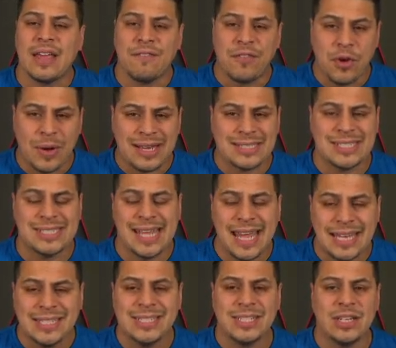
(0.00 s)
if you're at
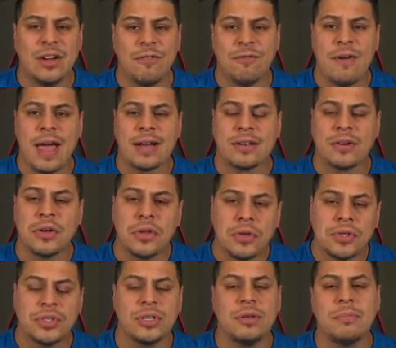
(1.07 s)
10 chill factor, you
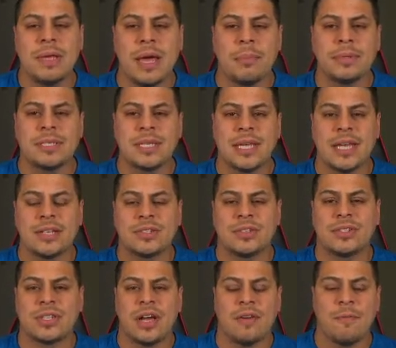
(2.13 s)
should be able to get
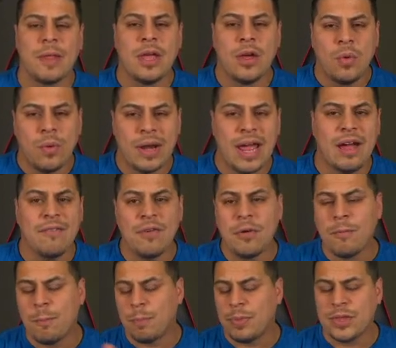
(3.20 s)
yourself
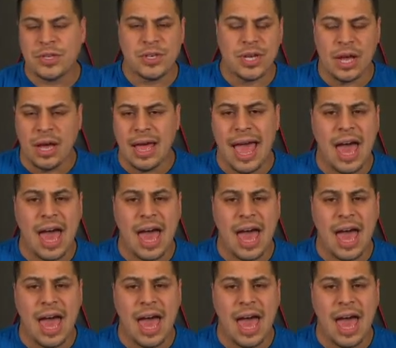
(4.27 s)
whatever ch- uh,